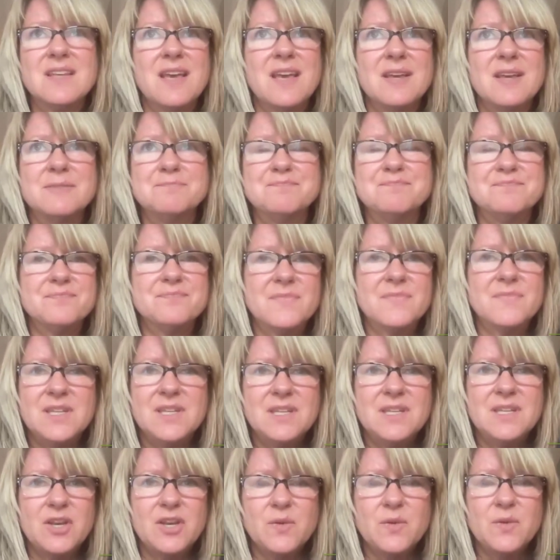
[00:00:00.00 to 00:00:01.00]

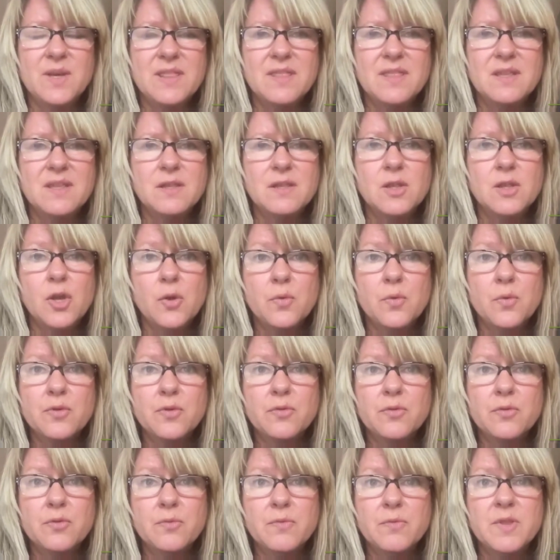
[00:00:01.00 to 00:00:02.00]
the
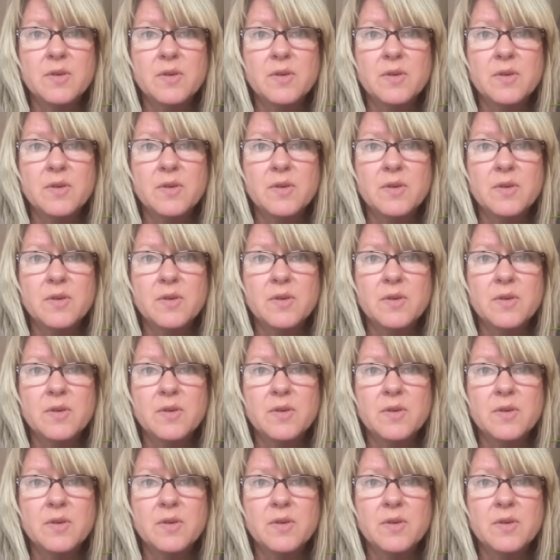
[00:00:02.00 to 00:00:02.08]
lower